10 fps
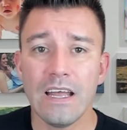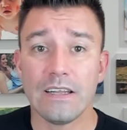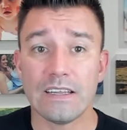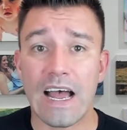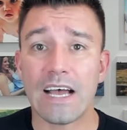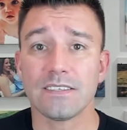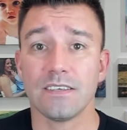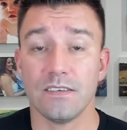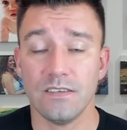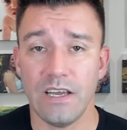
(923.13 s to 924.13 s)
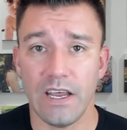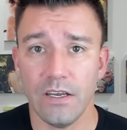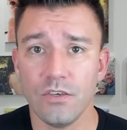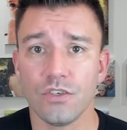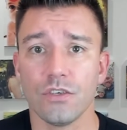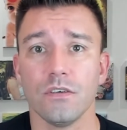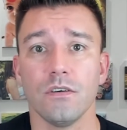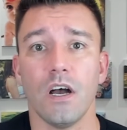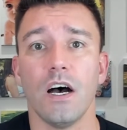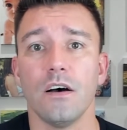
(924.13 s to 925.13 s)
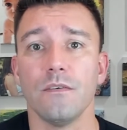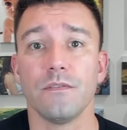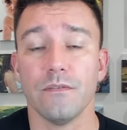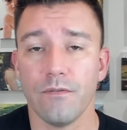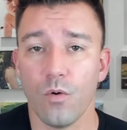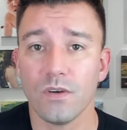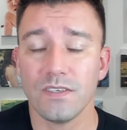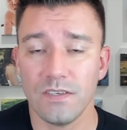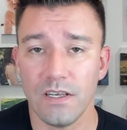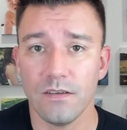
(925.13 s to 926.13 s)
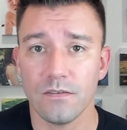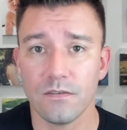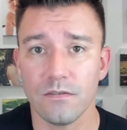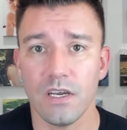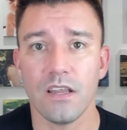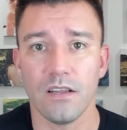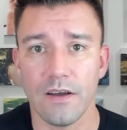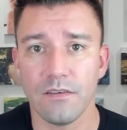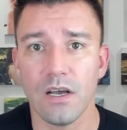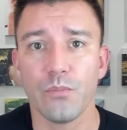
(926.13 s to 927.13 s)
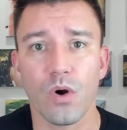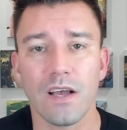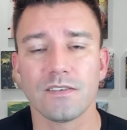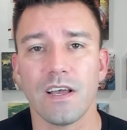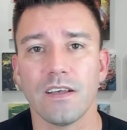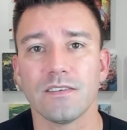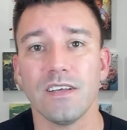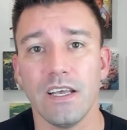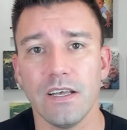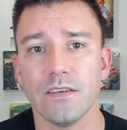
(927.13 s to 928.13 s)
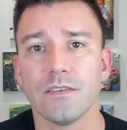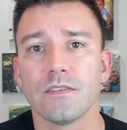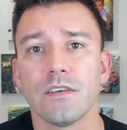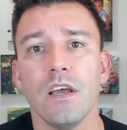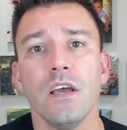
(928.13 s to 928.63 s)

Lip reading: The last stage of the 4 C's in the level up process is